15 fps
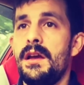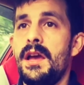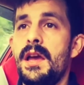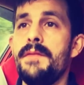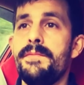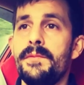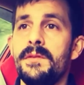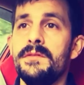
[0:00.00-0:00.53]

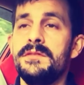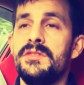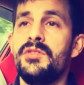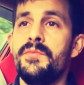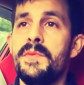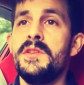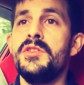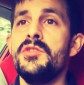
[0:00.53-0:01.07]
able to
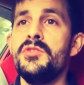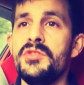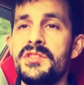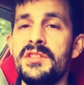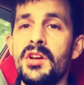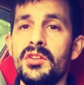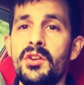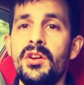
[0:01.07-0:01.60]
be used
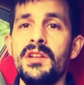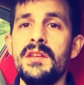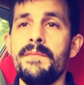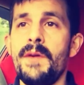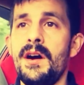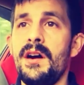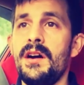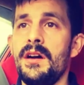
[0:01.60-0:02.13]
not only
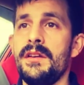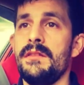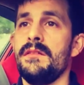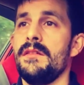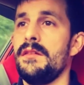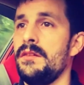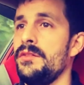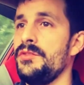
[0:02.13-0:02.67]
by
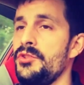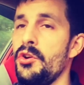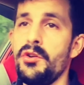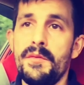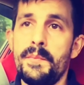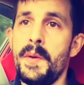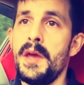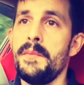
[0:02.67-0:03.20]

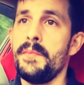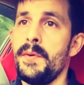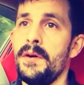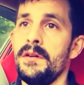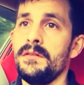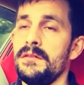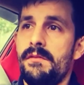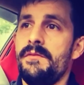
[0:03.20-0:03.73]
young
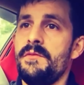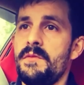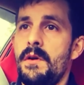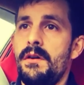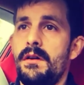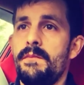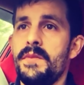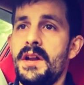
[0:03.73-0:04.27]
people
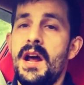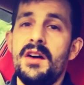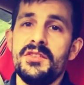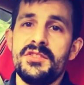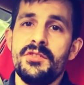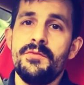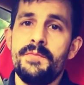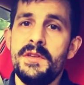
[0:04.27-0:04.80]
but
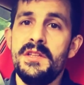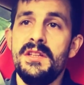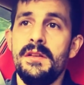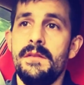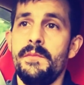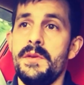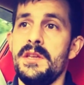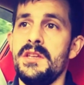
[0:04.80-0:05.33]
also be
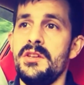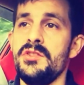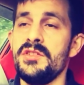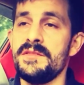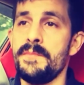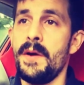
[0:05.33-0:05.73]
used